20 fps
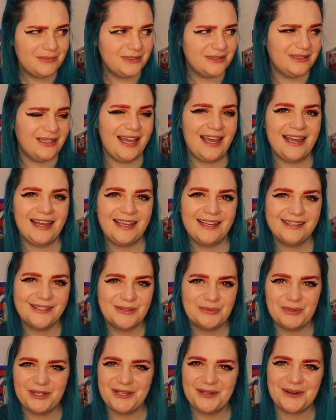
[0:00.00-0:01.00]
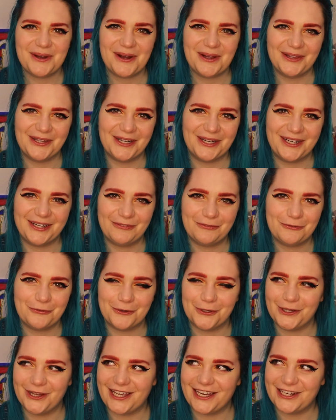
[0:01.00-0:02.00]
leg, what do you call it on a
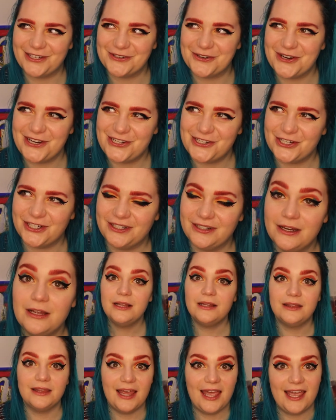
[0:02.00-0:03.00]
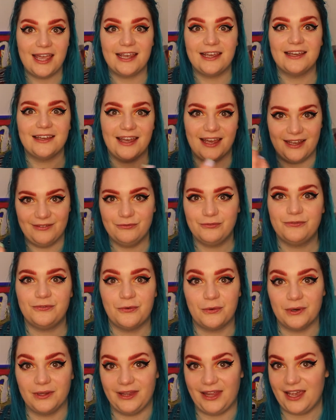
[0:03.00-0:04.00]
four-legged creature? Leg,
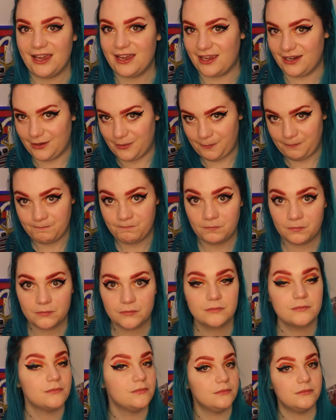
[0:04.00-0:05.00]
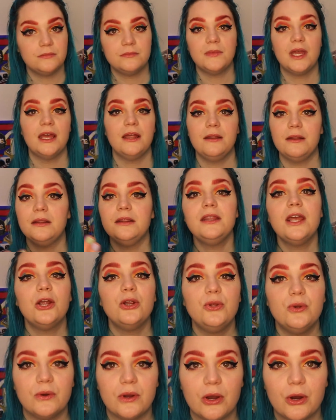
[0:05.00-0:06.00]
four-legged. There
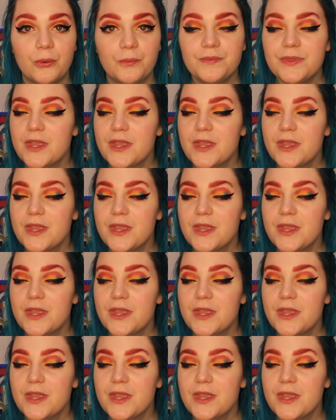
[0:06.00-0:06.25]
you go.